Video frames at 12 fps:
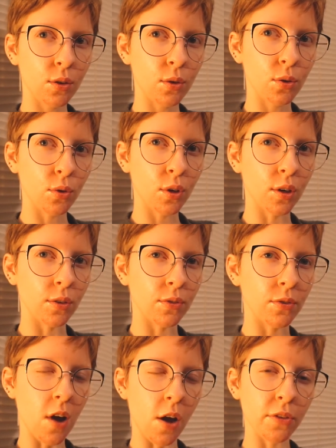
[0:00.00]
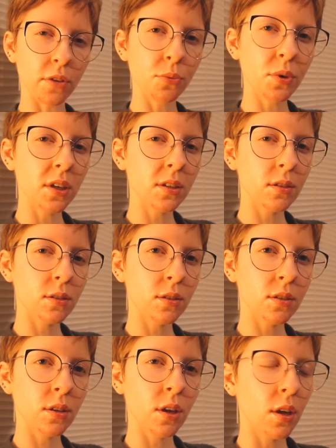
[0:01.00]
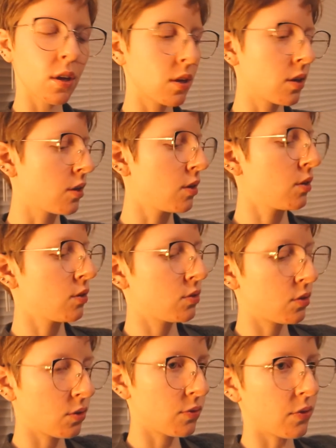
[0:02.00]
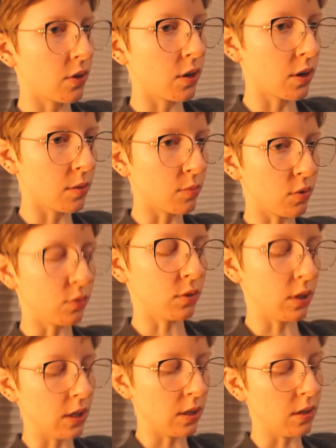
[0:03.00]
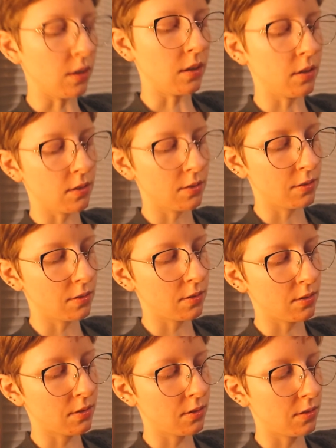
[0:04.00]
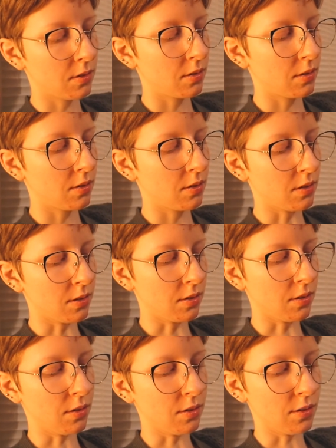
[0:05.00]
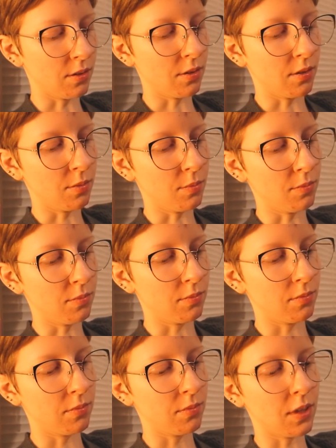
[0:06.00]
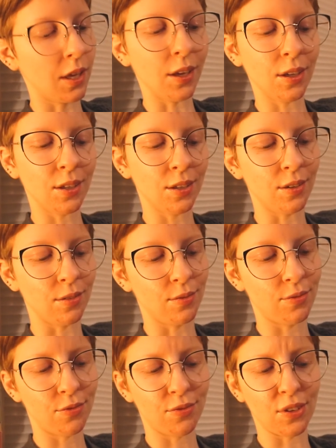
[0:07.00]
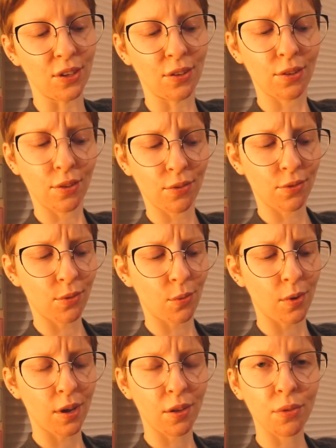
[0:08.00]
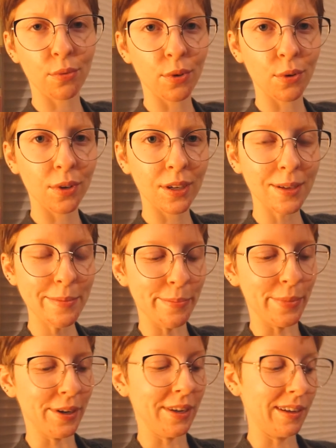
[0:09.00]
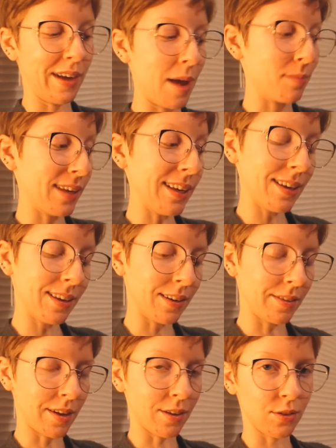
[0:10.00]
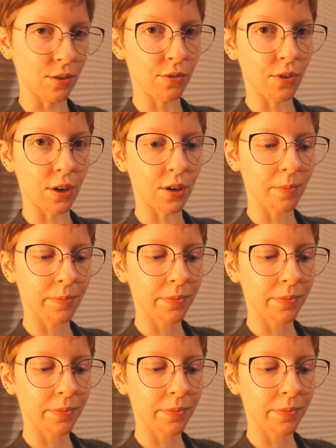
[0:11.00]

who her father was. So far, I'm only um, like a fifth of the way through it, but I'm liking it a lot so far.